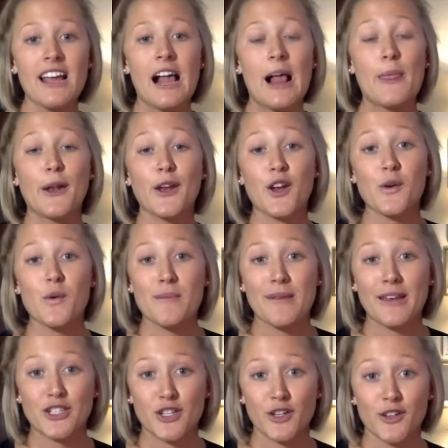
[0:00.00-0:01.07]
And then you're going to want to make
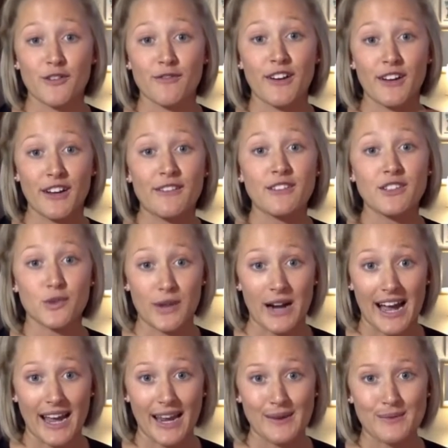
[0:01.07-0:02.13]
sure they're very
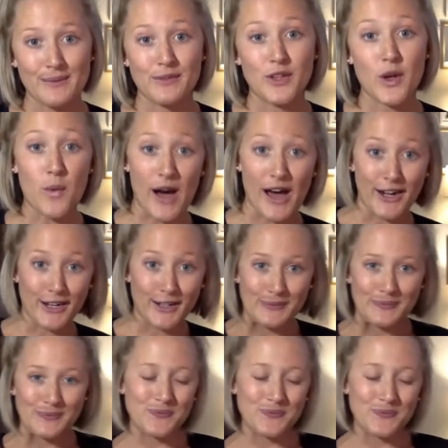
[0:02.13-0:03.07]
dry, no water.